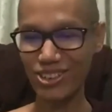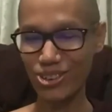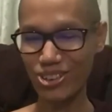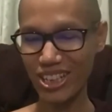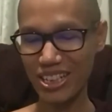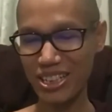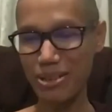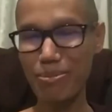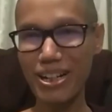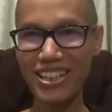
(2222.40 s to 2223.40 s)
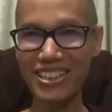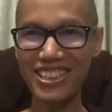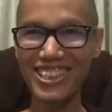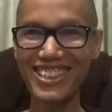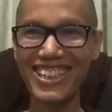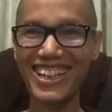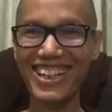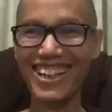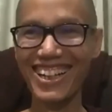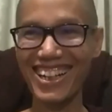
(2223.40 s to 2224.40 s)
Those are demons.
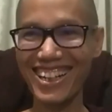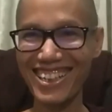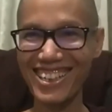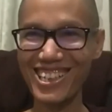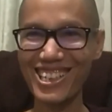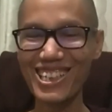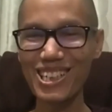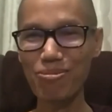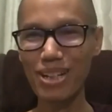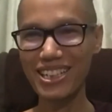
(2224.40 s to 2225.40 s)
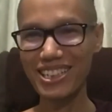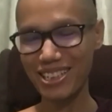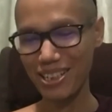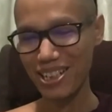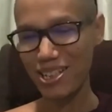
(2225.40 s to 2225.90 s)
Demons.